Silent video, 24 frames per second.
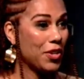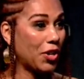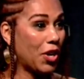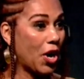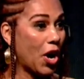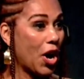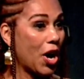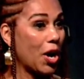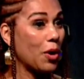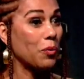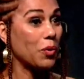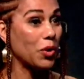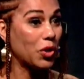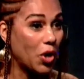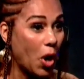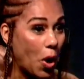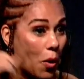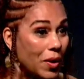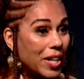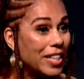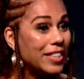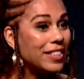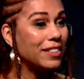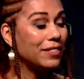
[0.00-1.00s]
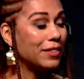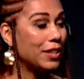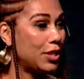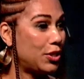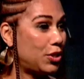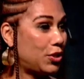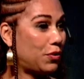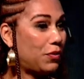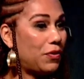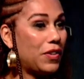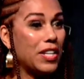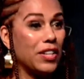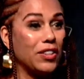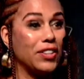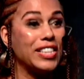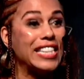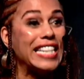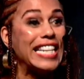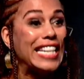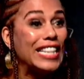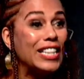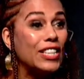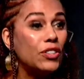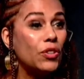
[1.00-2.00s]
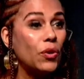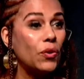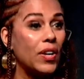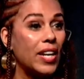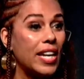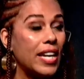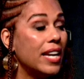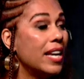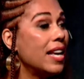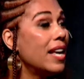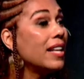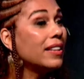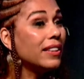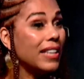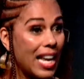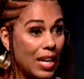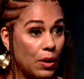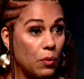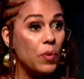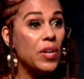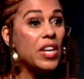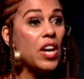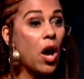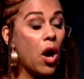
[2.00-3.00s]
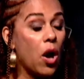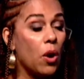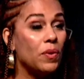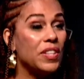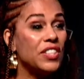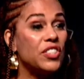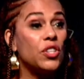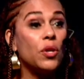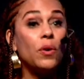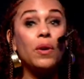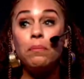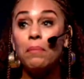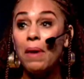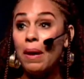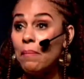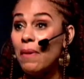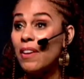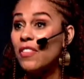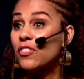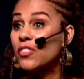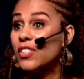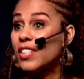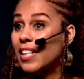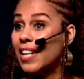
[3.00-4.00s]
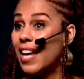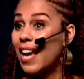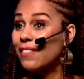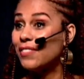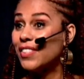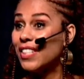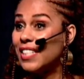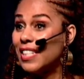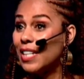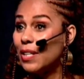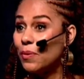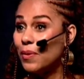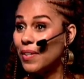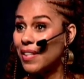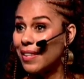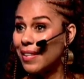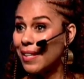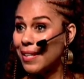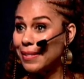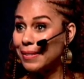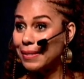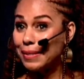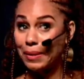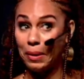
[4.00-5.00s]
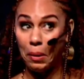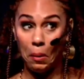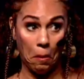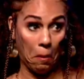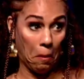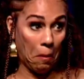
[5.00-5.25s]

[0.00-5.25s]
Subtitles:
car. We're going to Litchfield, Illinois, like we always do, and my mother's going to have to deal with this.